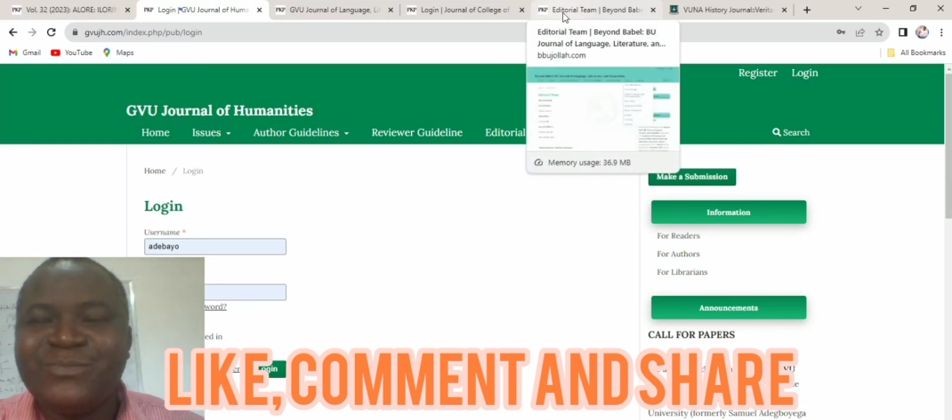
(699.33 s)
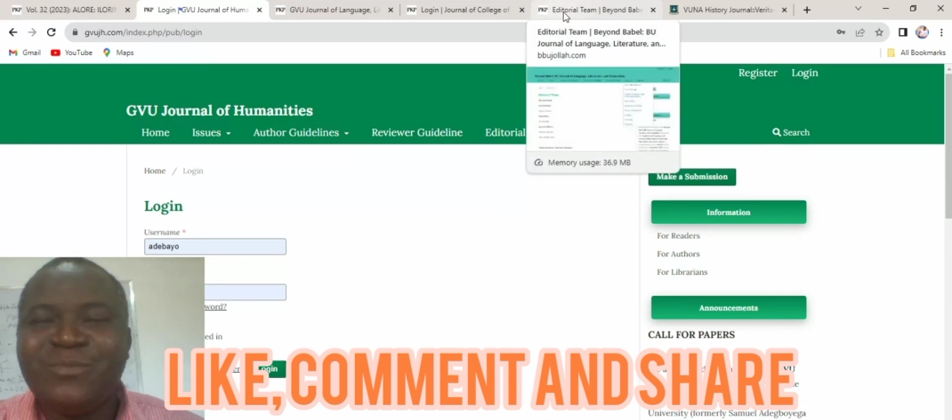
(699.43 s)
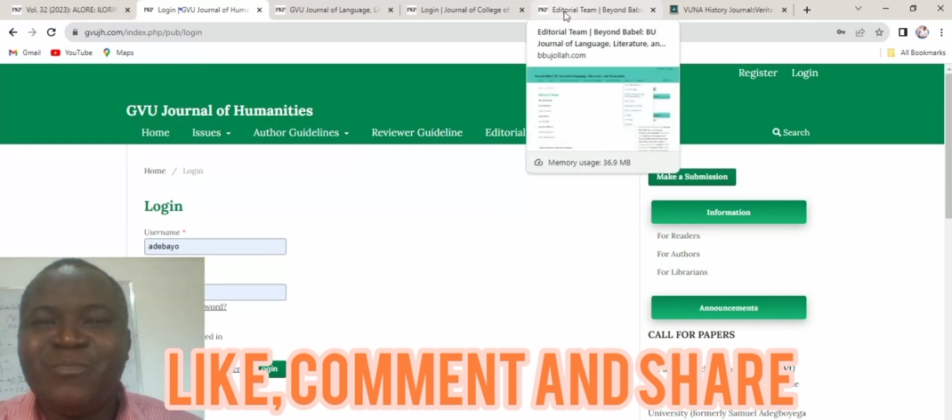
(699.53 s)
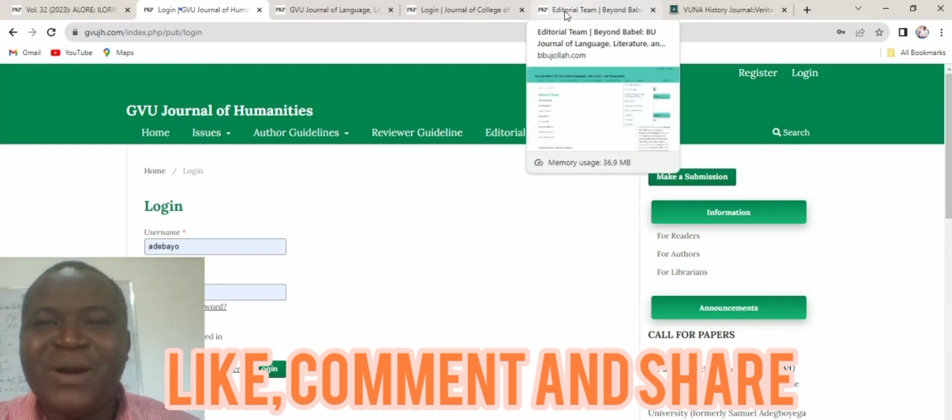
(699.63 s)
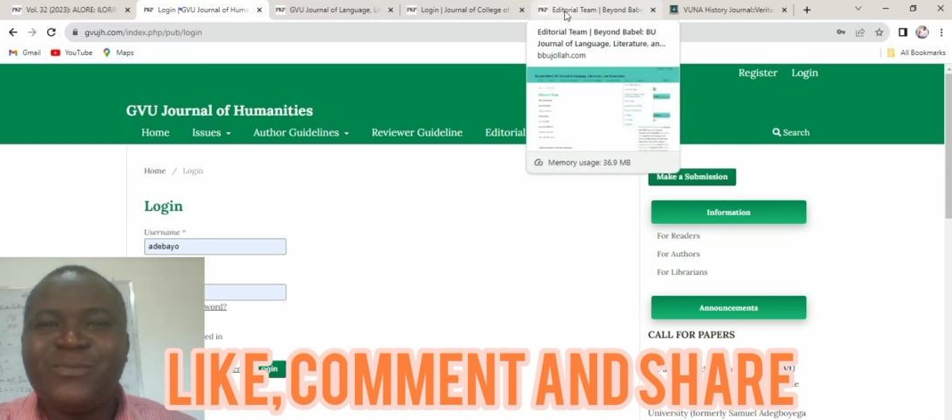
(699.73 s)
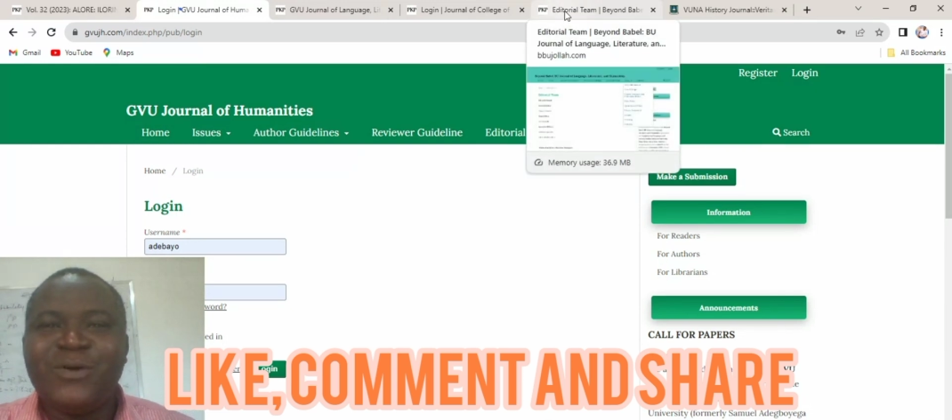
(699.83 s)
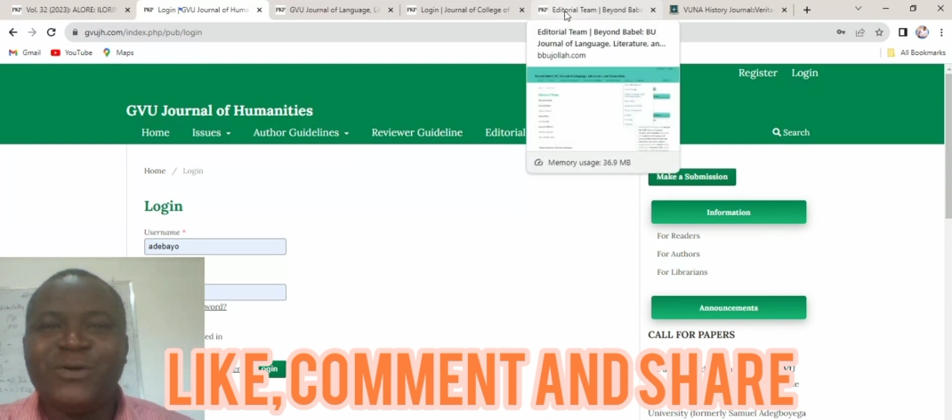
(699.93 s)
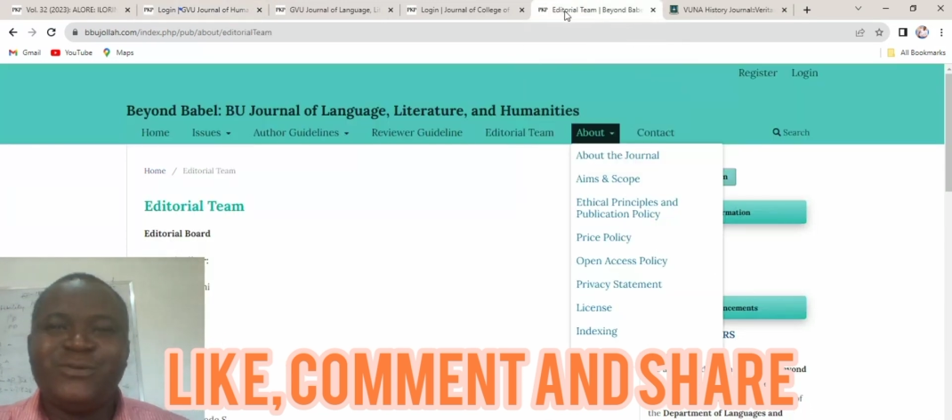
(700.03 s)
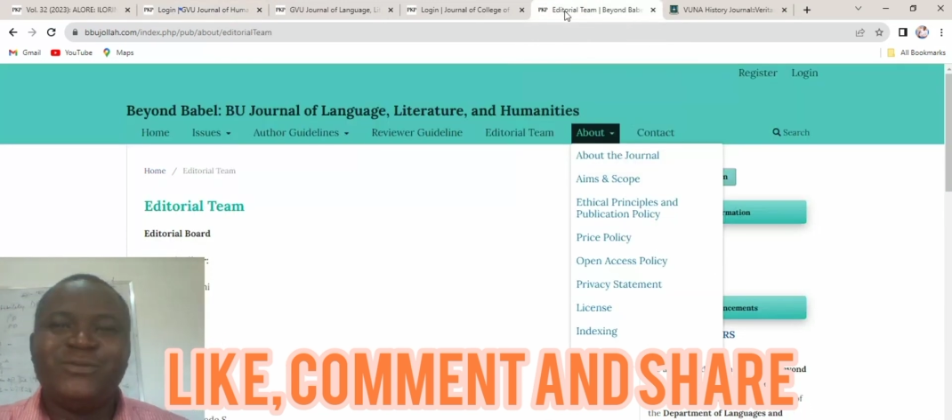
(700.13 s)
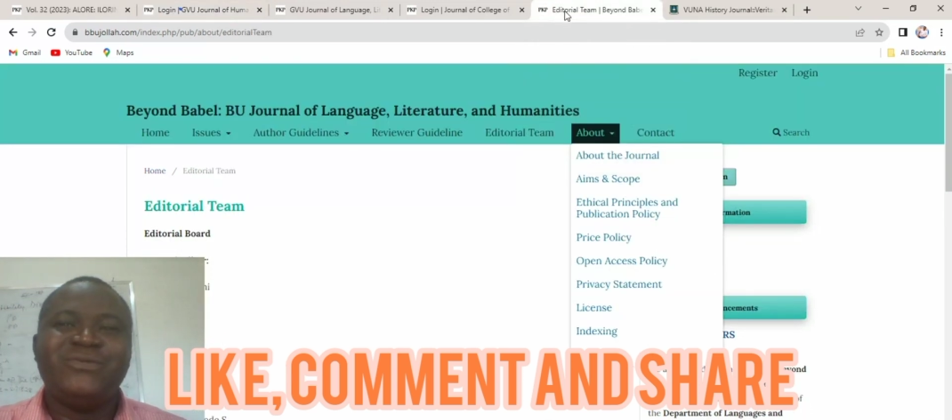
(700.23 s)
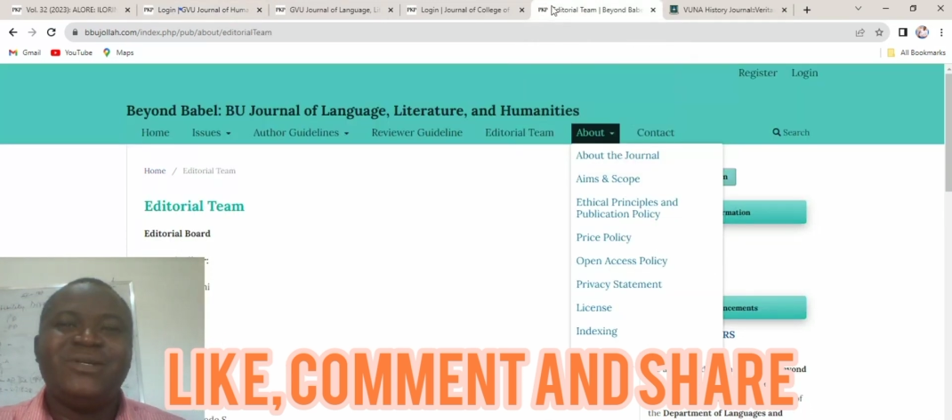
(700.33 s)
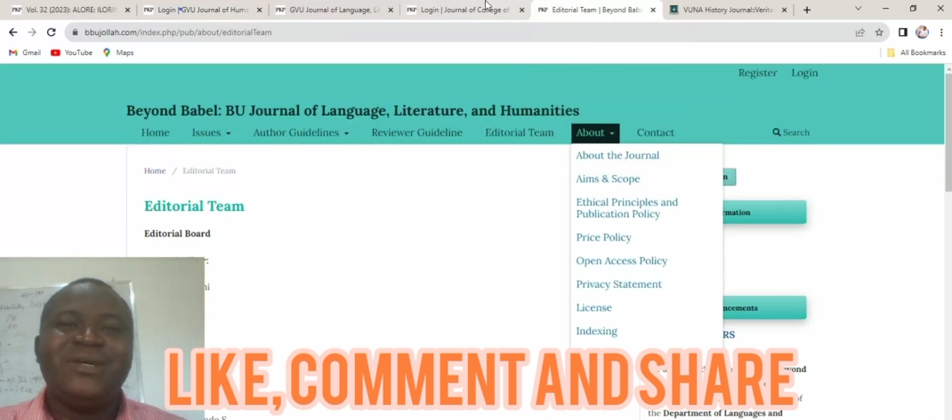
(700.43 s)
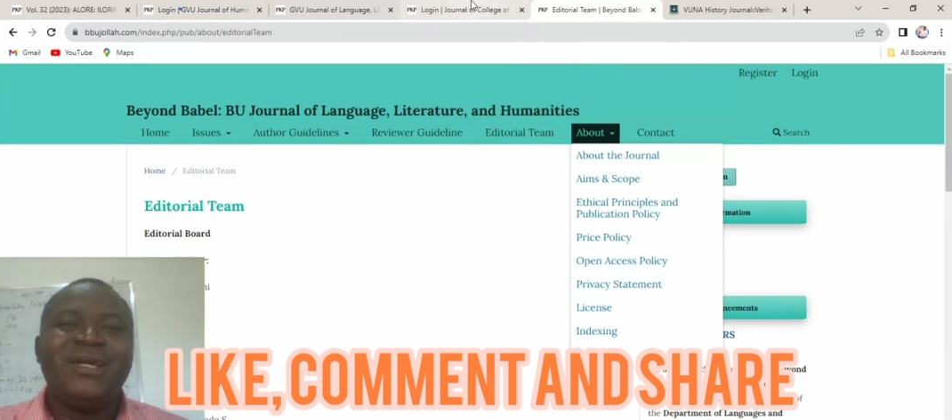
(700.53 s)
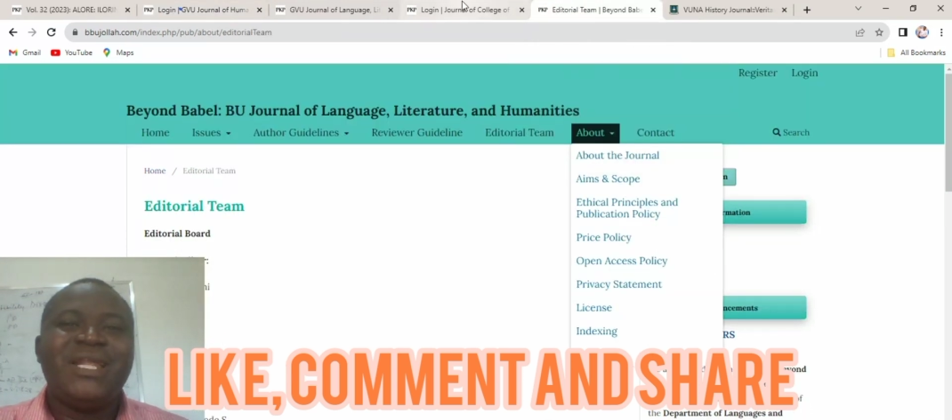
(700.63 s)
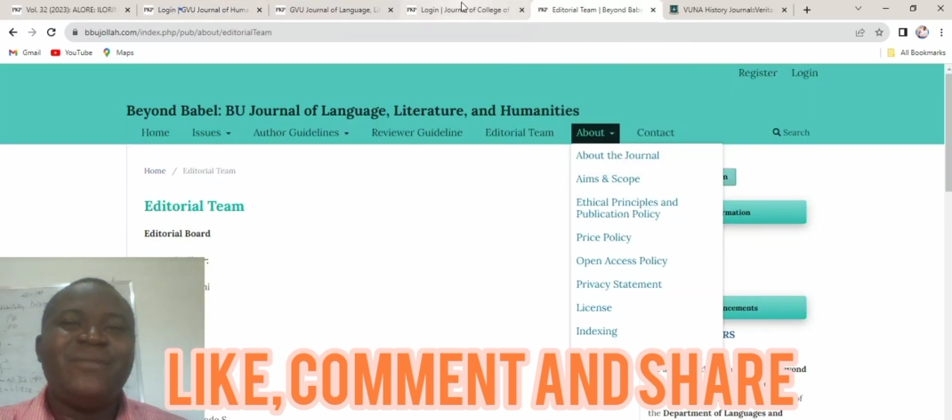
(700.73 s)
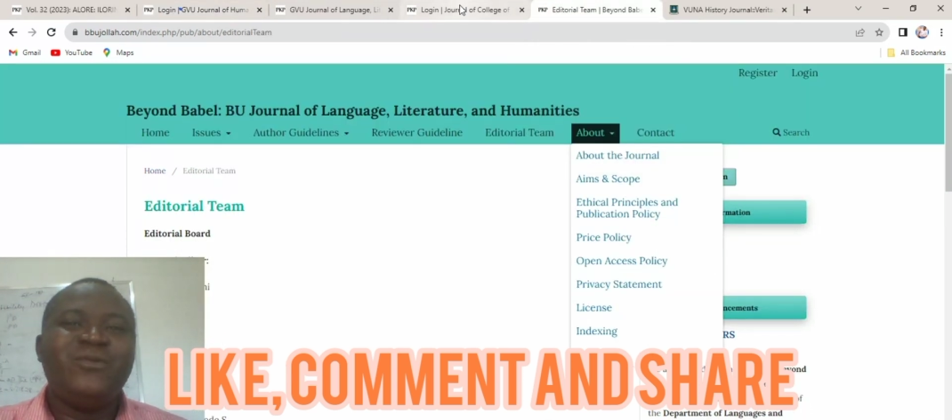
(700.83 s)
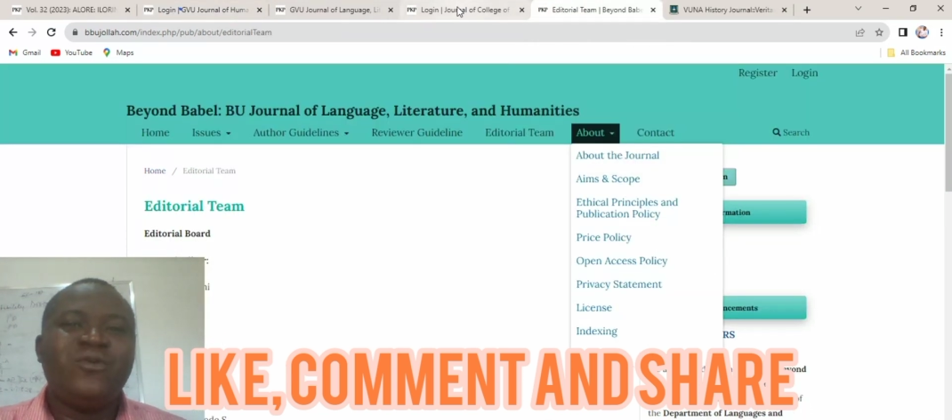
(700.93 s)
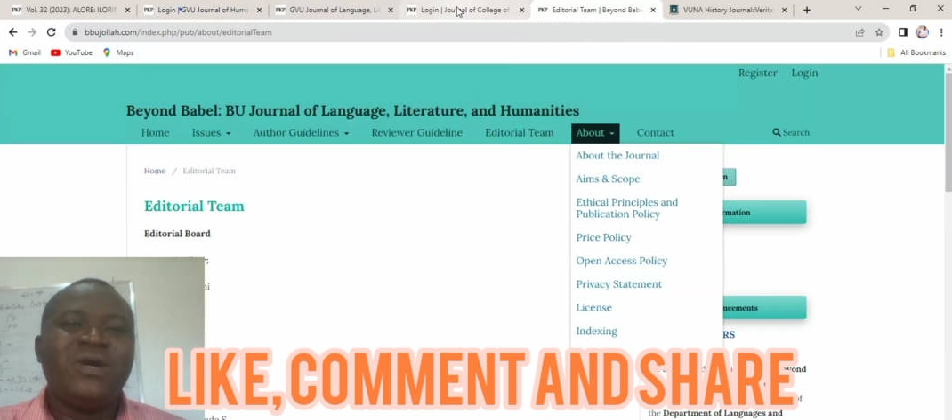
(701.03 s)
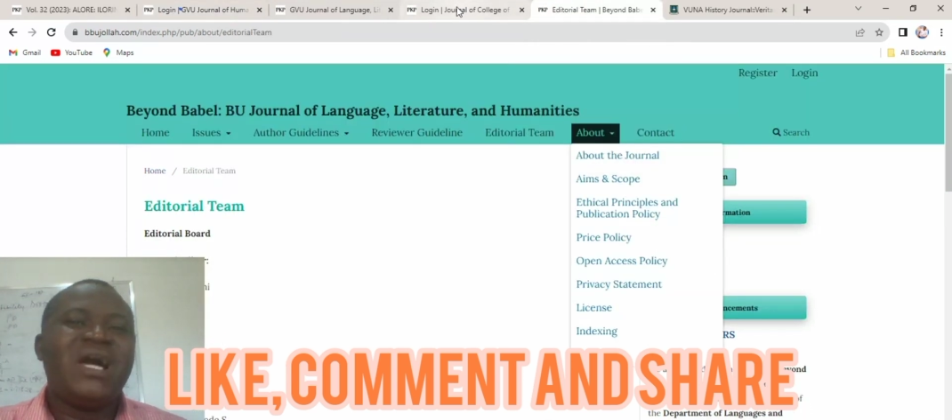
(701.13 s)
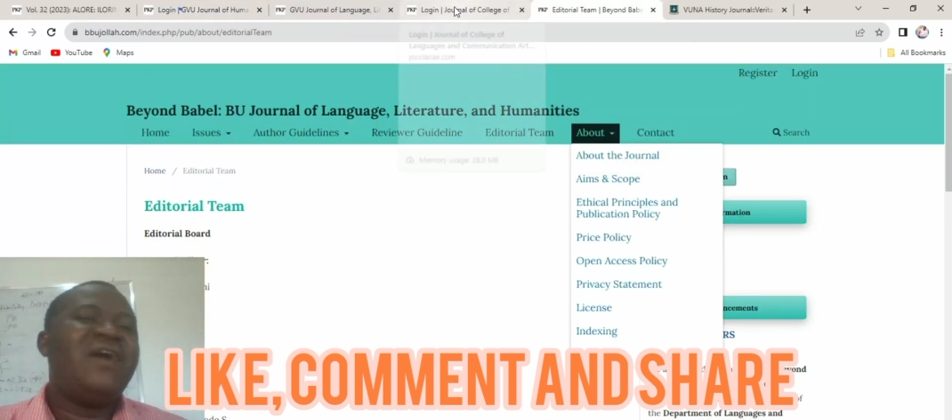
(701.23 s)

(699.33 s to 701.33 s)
Babcock. No. I